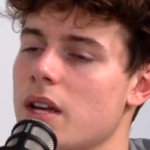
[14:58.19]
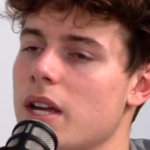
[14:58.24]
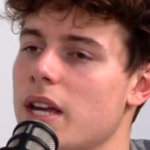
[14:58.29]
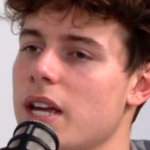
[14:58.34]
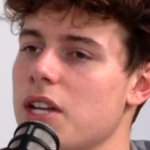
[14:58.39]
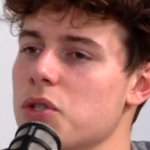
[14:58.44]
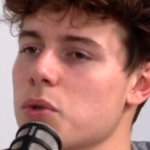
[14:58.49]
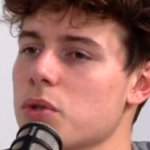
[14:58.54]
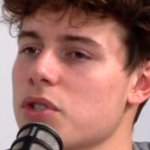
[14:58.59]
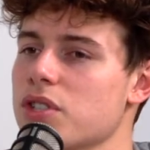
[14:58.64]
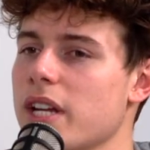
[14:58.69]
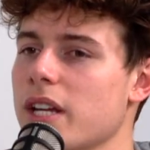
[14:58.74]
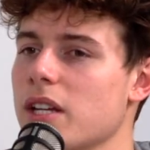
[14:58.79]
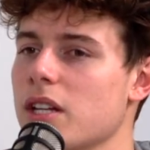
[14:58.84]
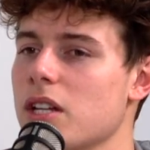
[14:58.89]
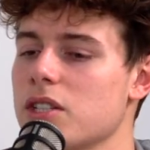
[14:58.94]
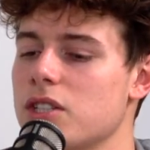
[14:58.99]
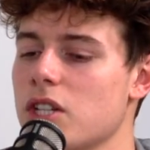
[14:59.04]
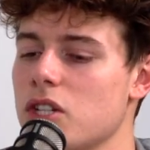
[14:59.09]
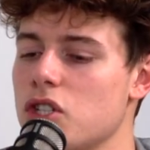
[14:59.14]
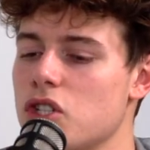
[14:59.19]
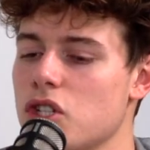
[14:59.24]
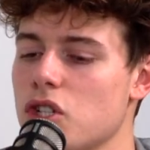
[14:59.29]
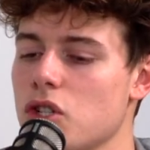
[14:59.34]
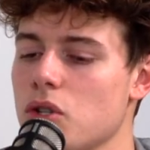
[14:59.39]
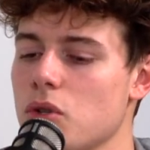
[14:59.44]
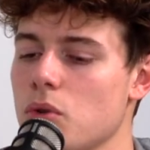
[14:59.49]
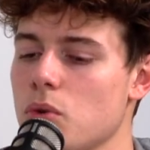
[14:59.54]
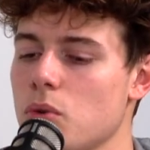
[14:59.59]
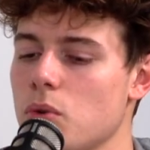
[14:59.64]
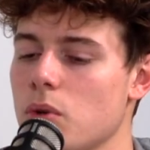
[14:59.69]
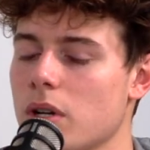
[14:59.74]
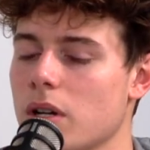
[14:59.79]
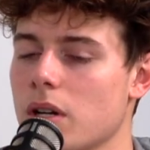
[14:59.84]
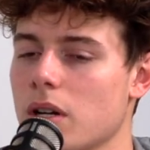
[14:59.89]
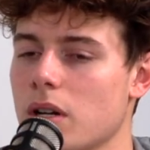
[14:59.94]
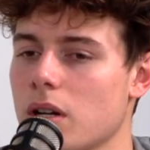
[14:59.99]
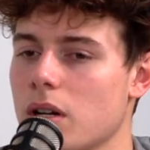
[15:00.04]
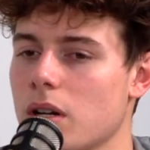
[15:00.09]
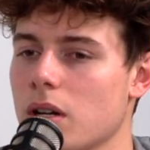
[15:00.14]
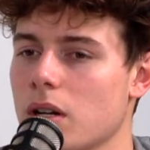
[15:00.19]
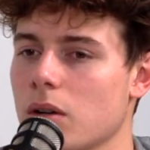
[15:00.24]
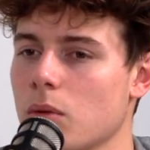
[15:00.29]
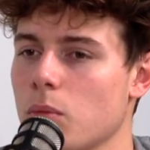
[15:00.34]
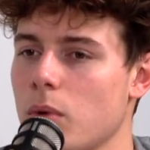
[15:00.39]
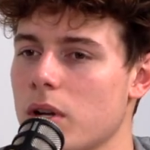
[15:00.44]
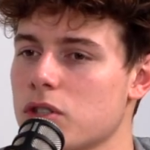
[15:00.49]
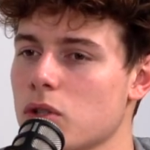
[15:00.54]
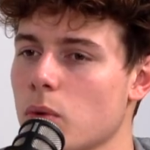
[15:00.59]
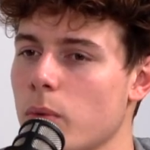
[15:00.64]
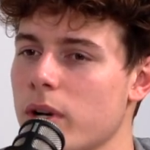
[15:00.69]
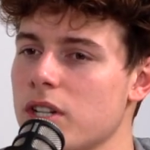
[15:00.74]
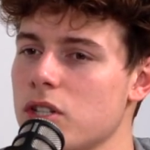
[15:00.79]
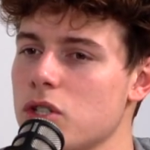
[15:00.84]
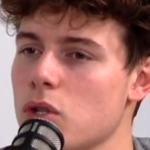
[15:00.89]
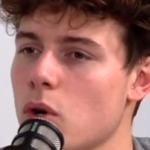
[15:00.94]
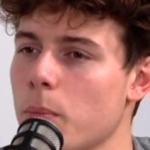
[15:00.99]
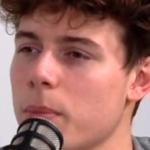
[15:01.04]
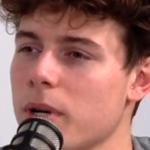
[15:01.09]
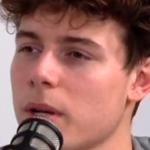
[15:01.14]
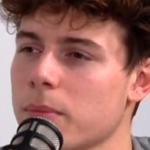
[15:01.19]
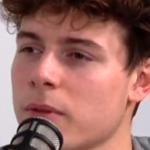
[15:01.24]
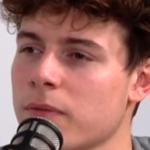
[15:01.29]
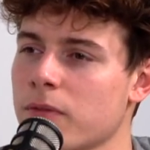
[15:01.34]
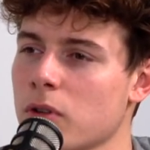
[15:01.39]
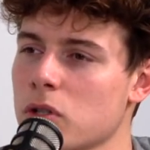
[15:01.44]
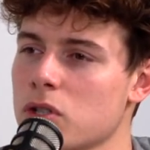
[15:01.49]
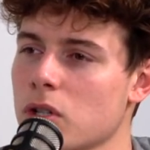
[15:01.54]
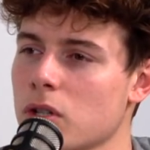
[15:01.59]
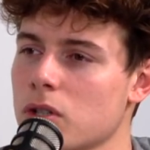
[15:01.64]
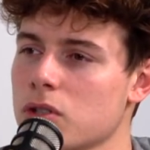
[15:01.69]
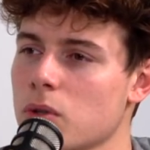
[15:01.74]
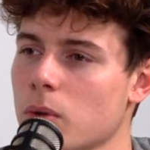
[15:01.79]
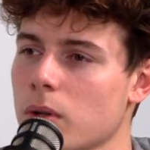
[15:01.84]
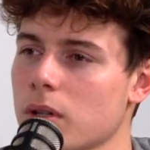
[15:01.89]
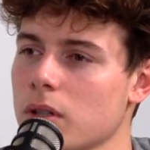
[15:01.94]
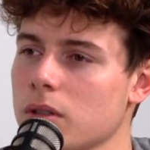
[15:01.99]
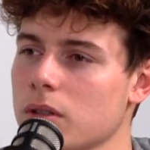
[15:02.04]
Interesting. Did you So when did you open up the first Herc store?